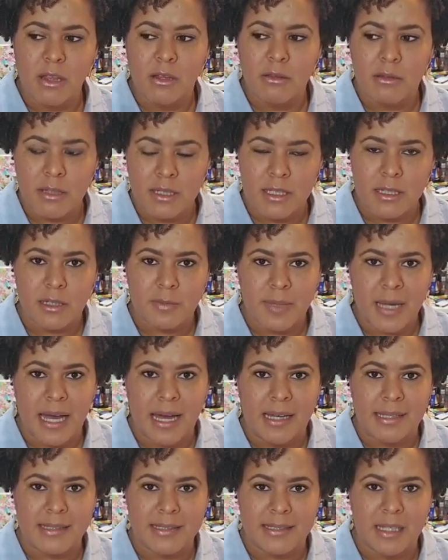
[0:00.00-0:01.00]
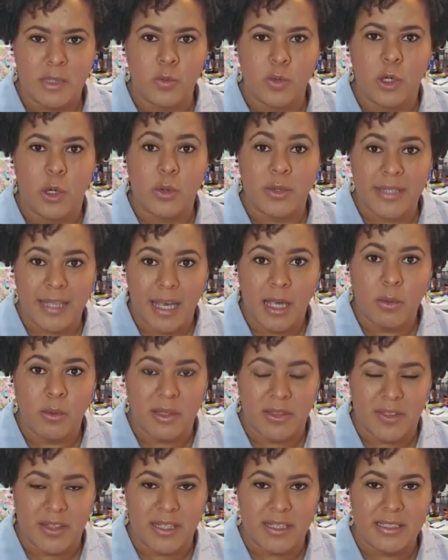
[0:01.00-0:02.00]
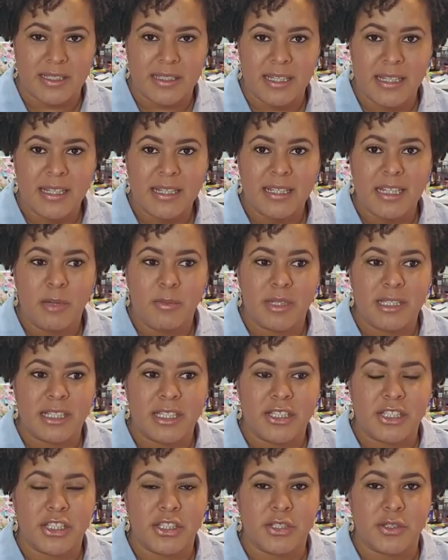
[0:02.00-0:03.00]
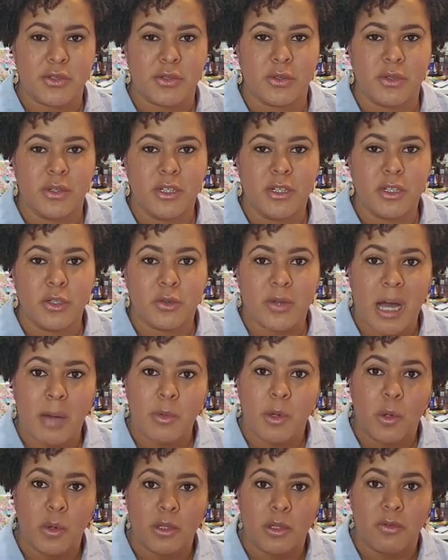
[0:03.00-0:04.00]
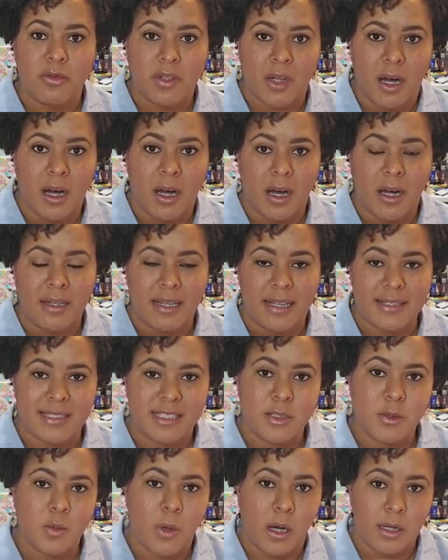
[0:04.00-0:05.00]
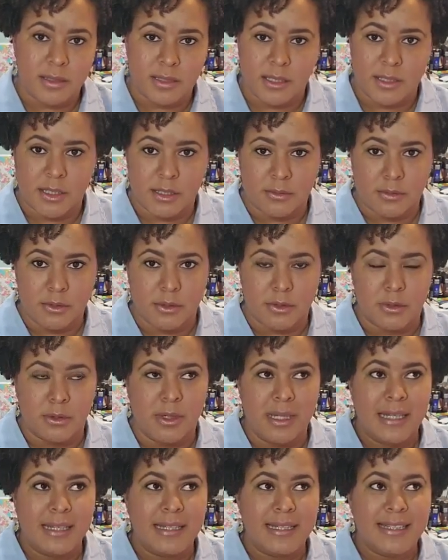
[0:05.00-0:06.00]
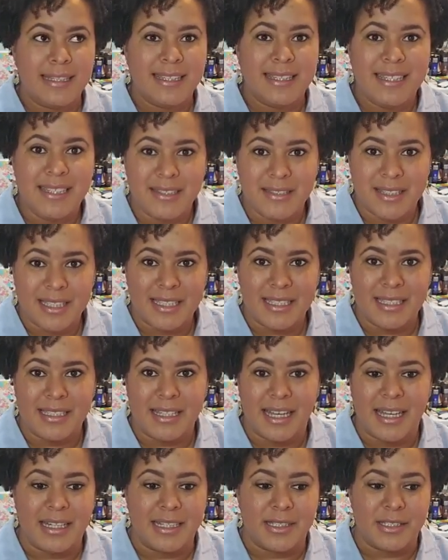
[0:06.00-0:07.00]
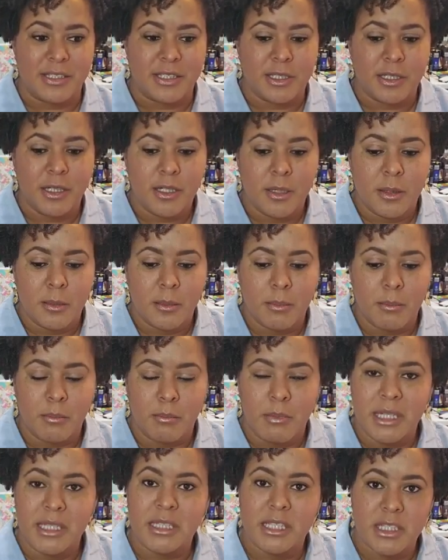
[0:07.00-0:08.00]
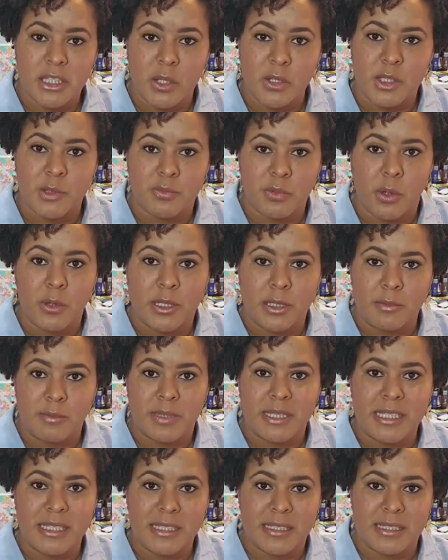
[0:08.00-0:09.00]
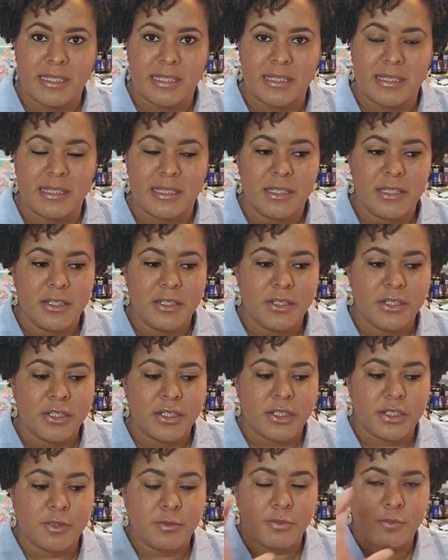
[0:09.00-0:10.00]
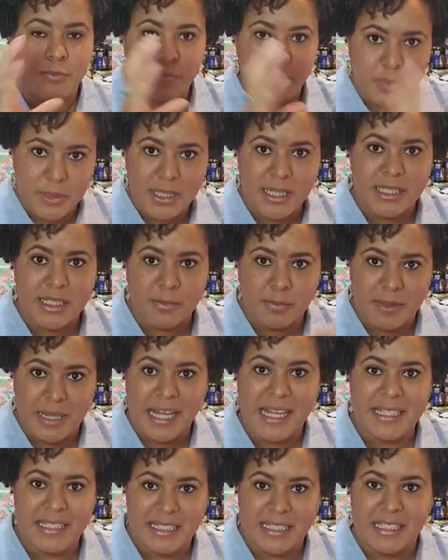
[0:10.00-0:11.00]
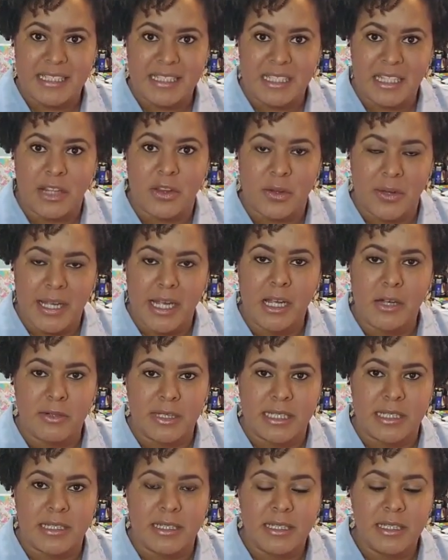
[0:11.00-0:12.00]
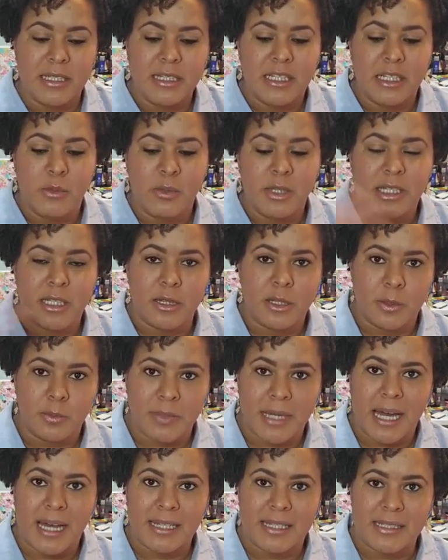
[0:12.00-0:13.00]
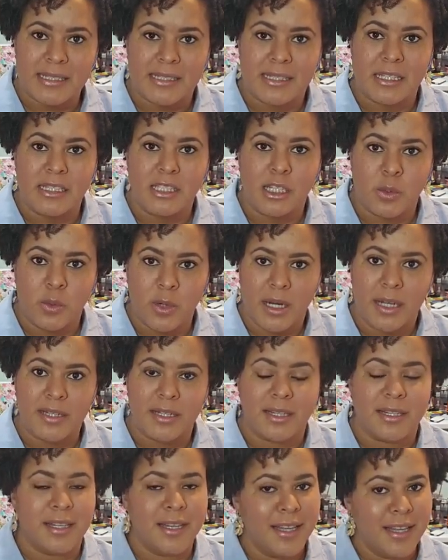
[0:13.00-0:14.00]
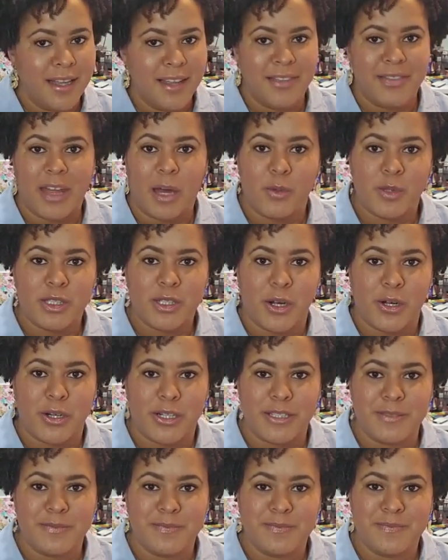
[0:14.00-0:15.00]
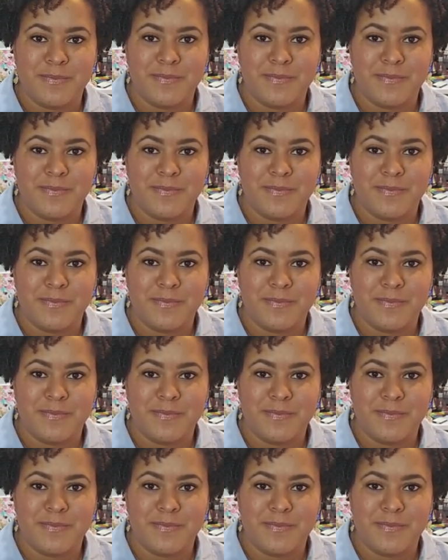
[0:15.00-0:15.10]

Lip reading: look at the past and we're okay with it and begin to grab a hold of God as He walks us through healing and mending those broken pieces to put us planted in another area, and we can look back and say, you know what, that was hard,